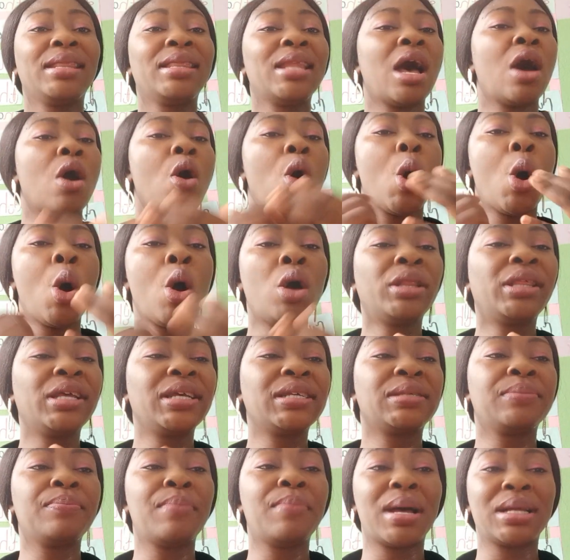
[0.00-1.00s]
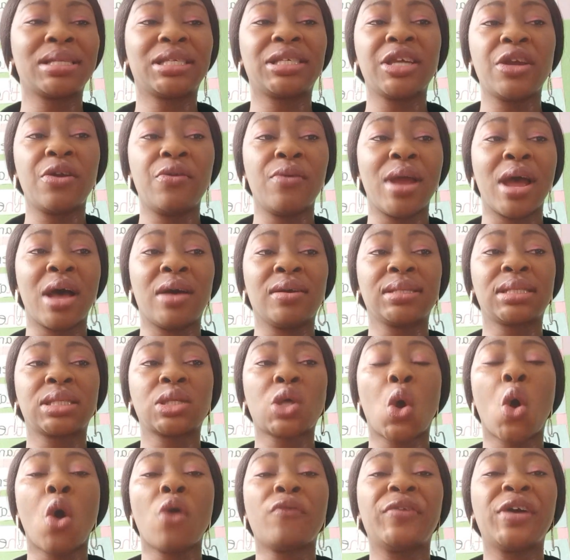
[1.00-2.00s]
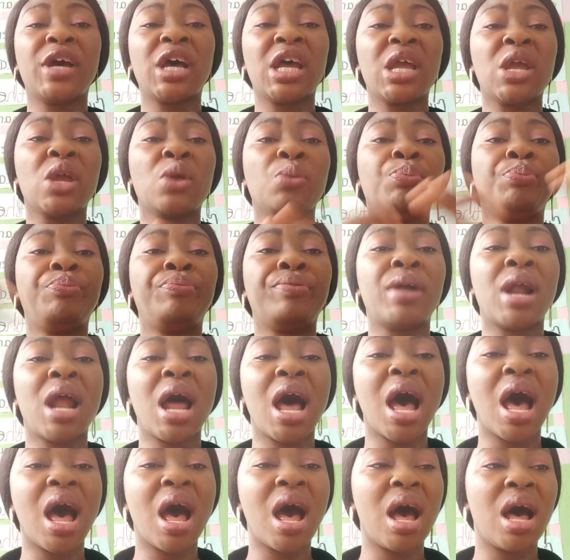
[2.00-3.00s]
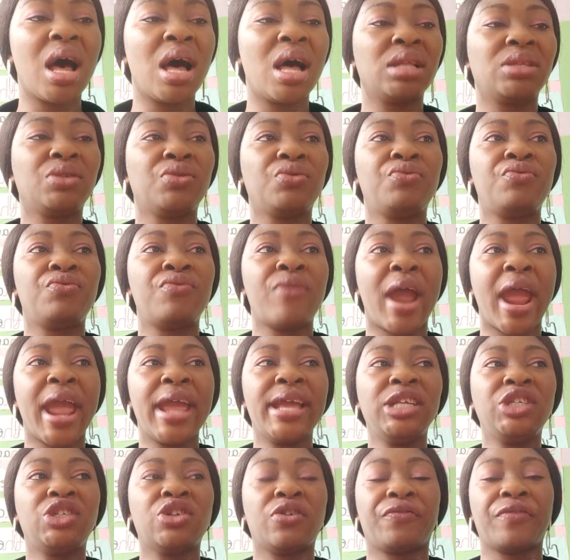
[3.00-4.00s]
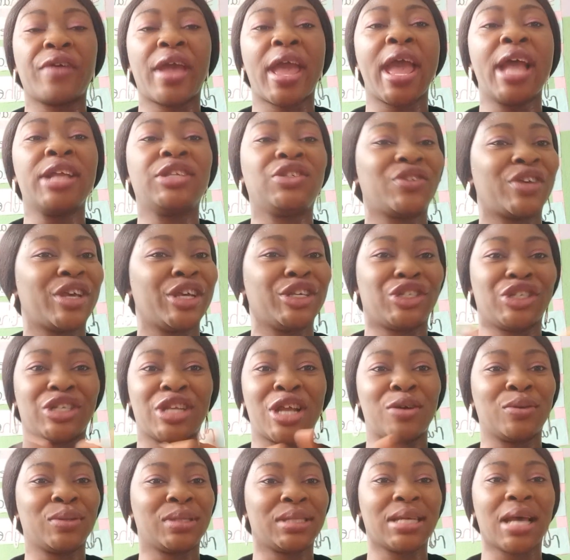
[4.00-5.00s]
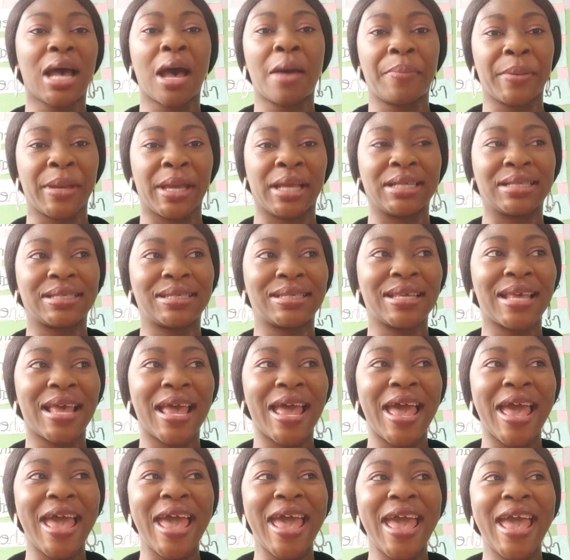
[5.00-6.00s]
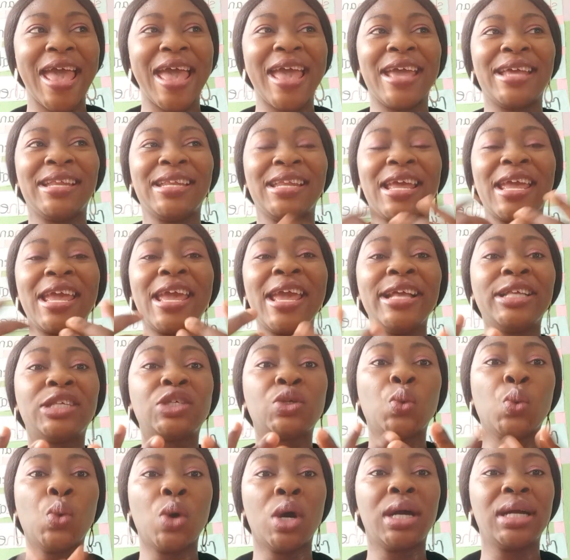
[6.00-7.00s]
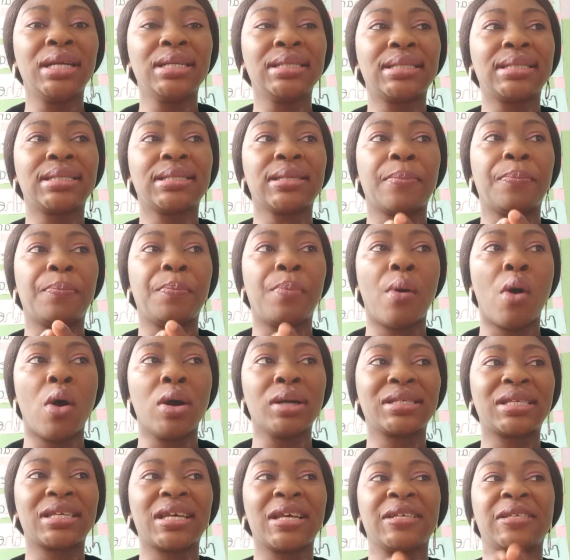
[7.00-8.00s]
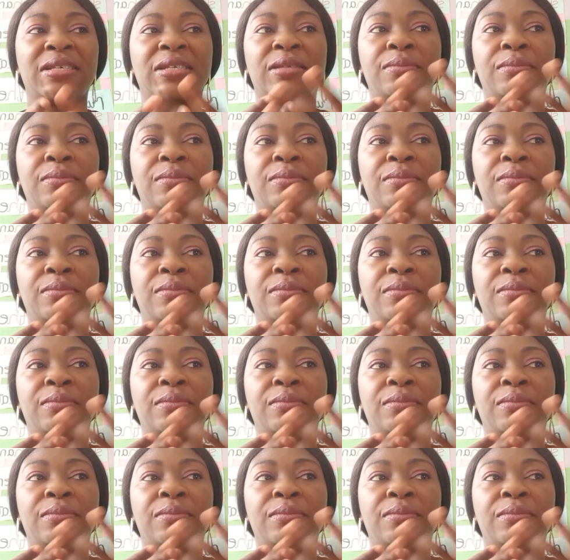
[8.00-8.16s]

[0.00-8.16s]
Now, all these materials cover a broad range of educational topics, and each one supports a